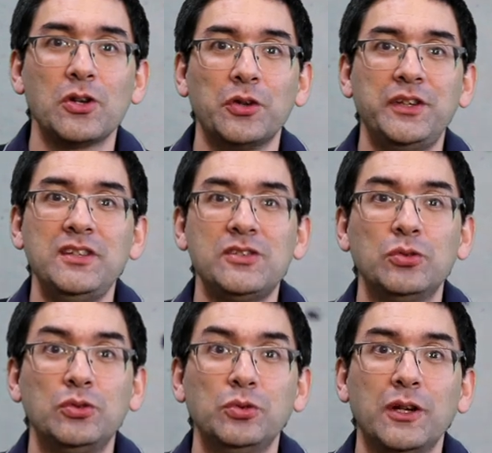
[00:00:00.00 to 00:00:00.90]
saw these
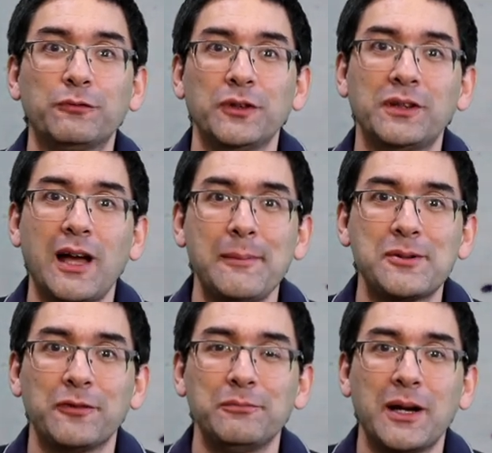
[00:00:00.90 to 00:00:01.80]
two different
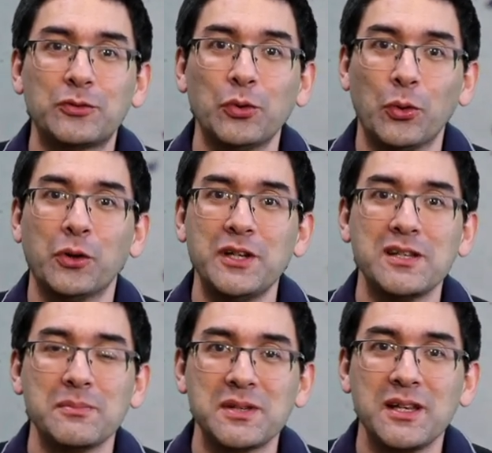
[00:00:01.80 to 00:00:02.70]
types of
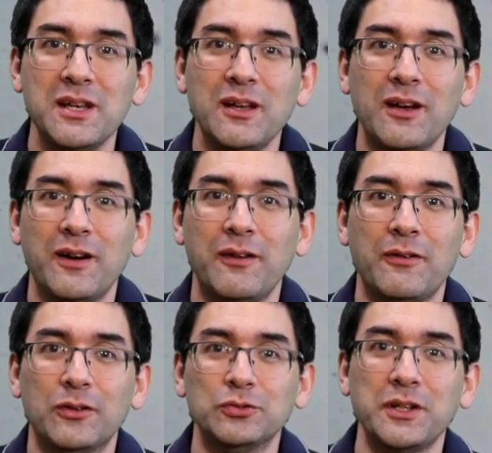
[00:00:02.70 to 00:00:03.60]
microorganisms
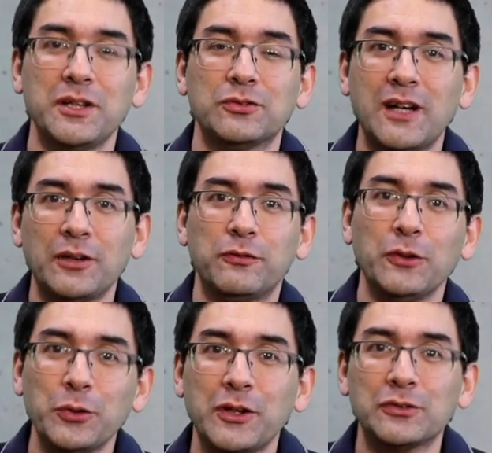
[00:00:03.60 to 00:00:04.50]
uh, running around,
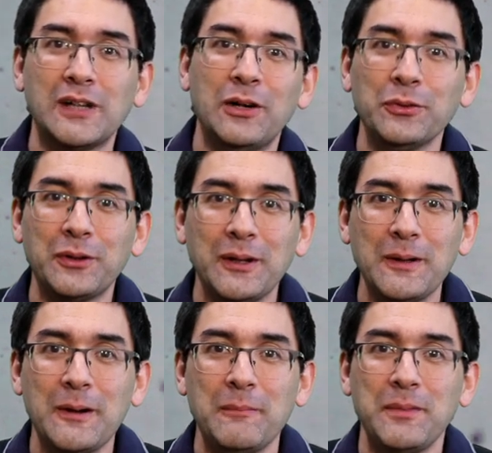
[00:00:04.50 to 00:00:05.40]
floating around
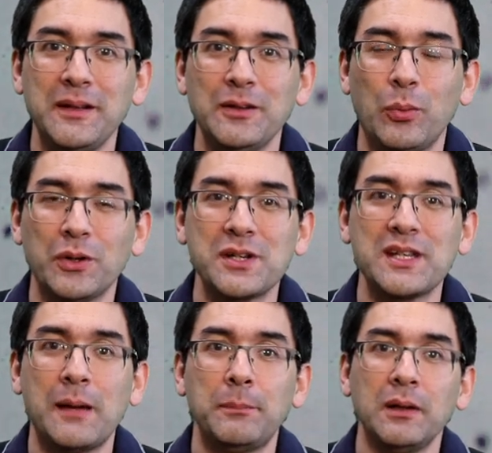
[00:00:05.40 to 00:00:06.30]
um, in the water
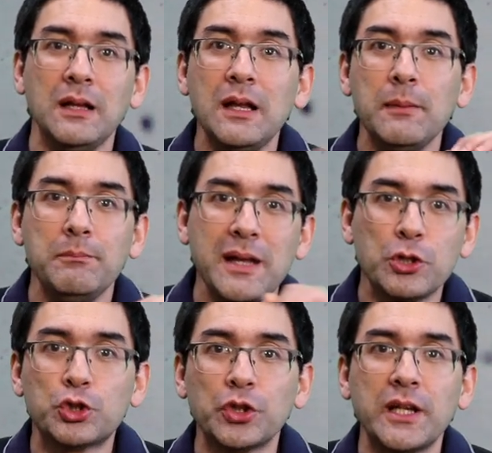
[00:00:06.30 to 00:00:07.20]
sample.
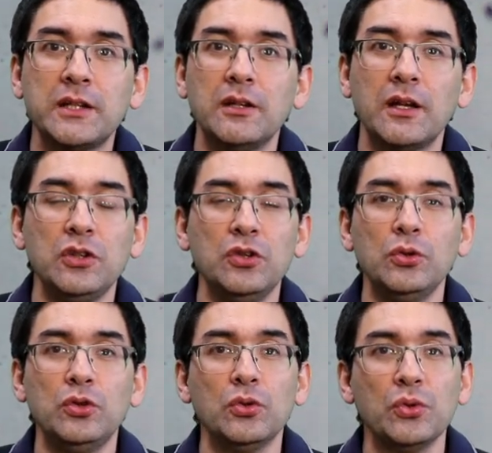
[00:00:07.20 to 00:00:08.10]
Make sure that uh, you
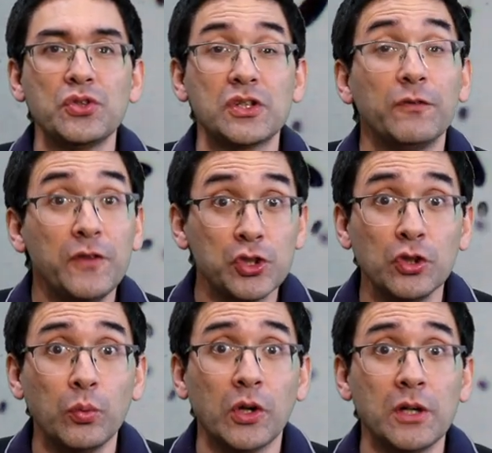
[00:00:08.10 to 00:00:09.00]
use
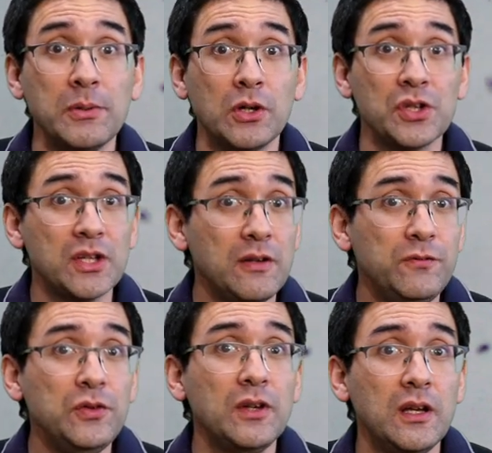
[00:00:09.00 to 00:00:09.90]
sufficient water because
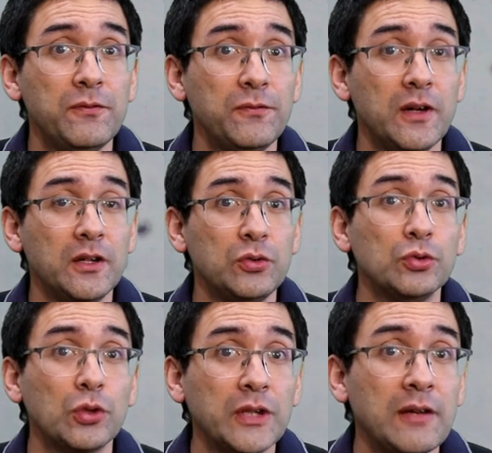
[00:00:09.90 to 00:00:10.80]
if you if uh, you do
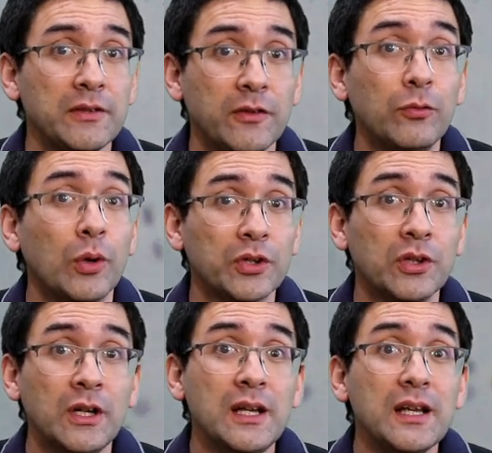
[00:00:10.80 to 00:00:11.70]
not have enough
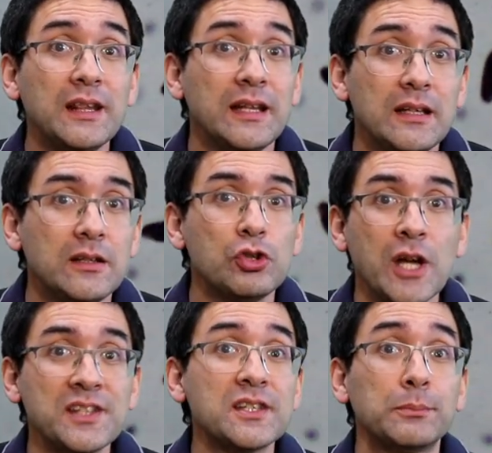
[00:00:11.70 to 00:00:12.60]
water, then the
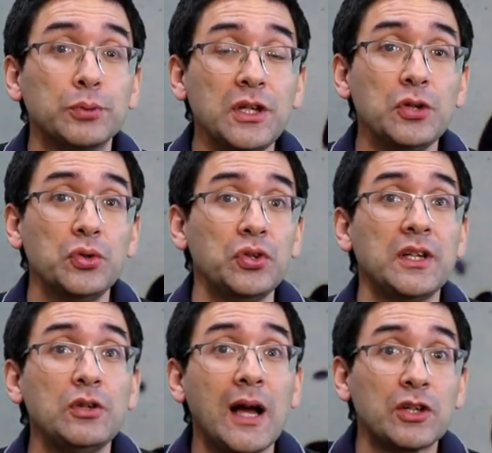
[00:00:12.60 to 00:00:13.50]
chances are pretty good
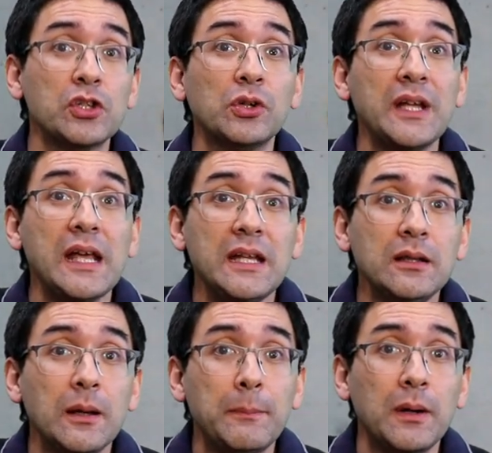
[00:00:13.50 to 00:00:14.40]
that you're actually going to
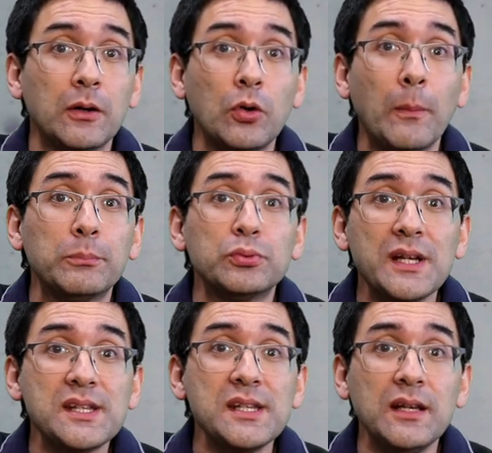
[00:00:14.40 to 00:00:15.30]
end up uh,
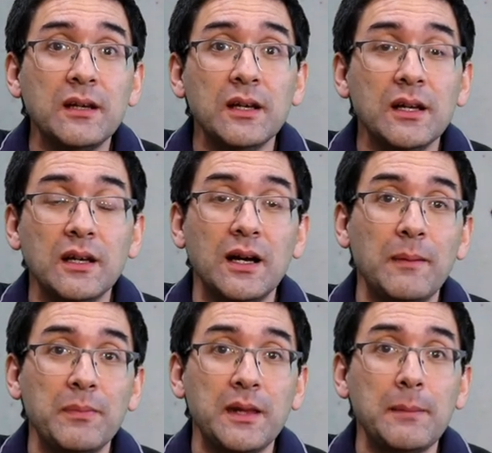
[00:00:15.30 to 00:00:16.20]
compressing
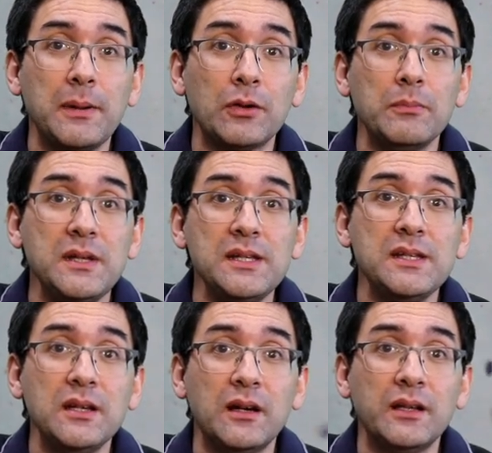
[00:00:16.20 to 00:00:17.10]
um, the
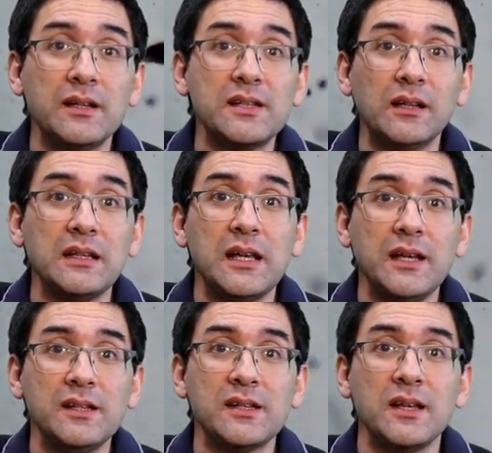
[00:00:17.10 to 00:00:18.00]
paramecia and the
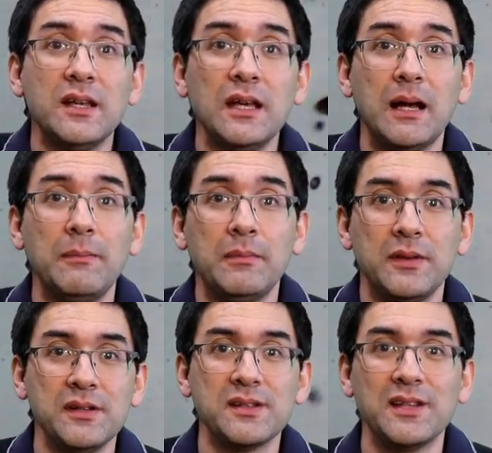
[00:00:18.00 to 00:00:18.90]
ciliates. Um,
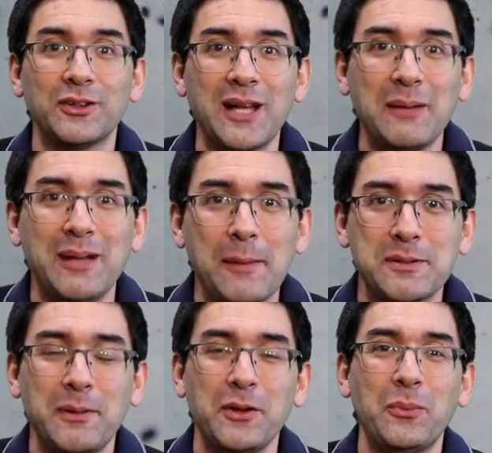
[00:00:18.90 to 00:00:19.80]
this is not time
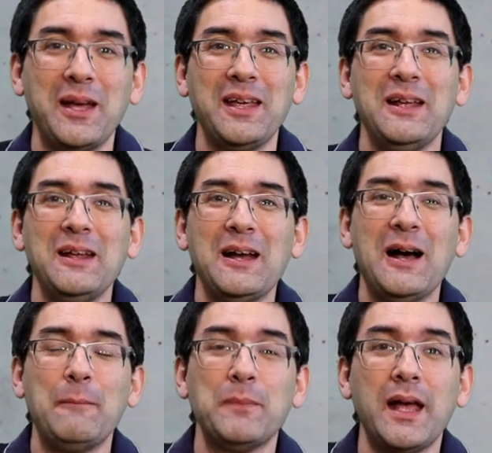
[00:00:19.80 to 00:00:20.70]
lapse, by the way,
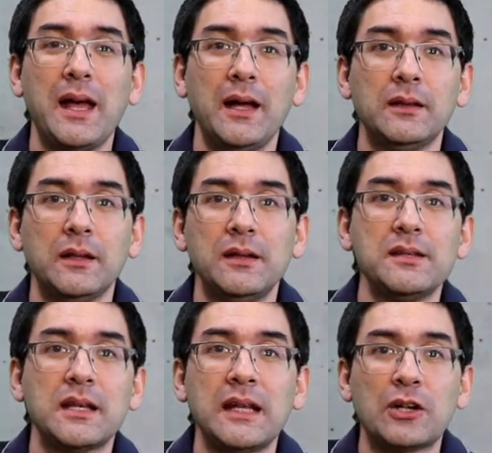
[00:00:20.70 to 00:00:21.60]
um, and uh,
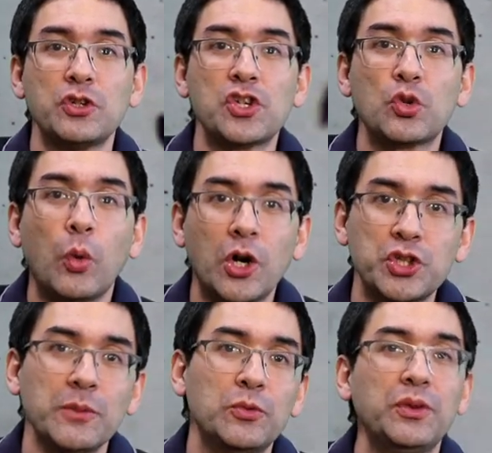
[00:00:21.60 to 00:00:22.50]
this can actually
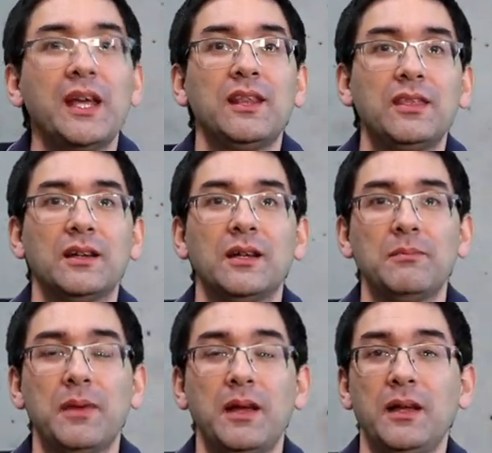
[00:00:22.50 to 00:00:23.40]
squash them to death.
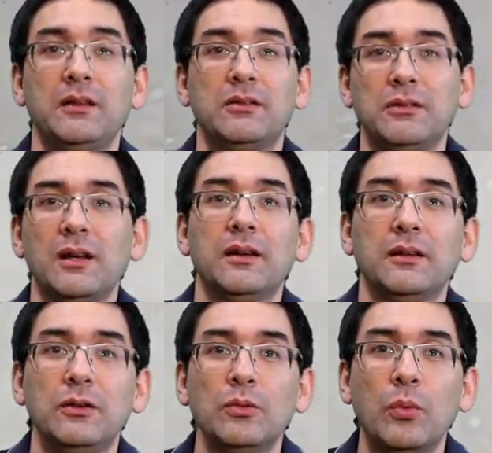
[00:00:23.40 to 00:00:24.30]
Um, and yeah,
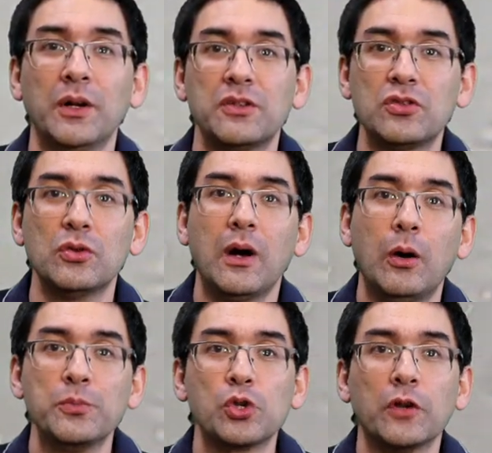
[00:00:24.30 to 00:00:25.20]
you want to
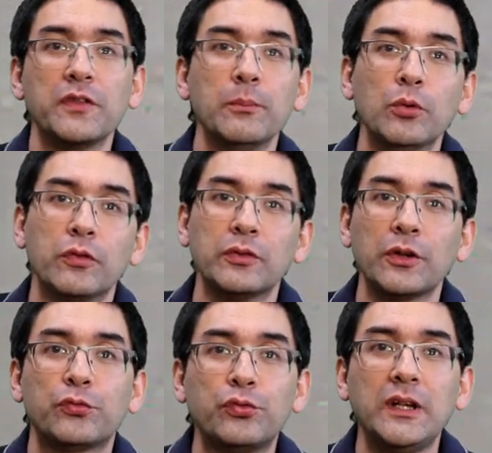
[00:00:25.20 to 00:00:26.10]
observe them move
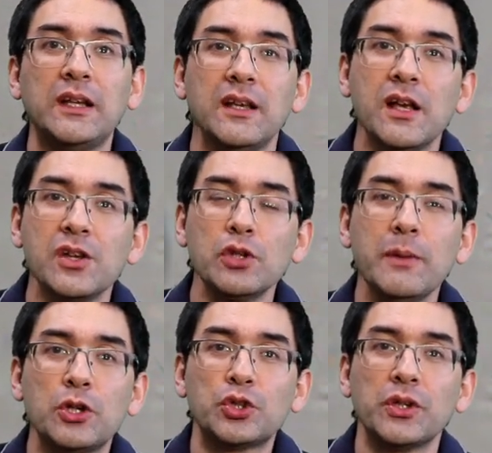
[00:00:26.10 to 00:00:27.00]
around freely, so
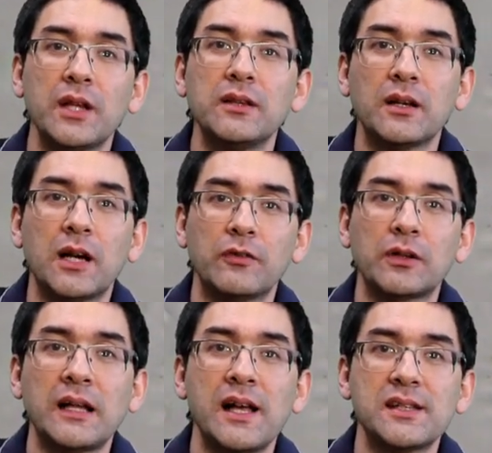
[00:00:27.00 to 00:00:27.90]
make sure that the cover
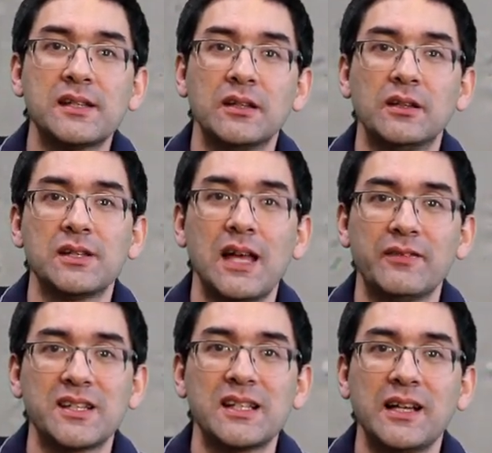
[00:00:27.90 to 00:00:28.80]
glass uh, does does
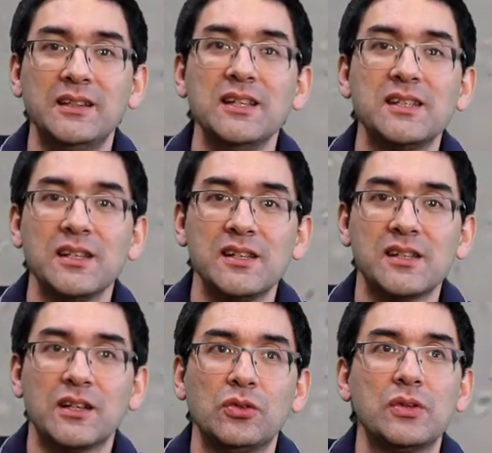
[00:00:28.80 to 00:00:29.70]
have a slight
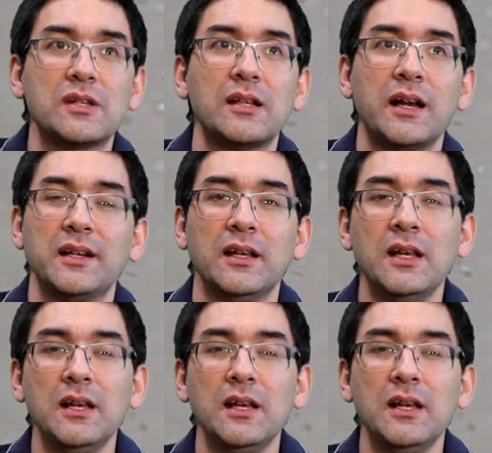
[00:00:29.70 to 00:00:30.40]
distance uh, to the slide.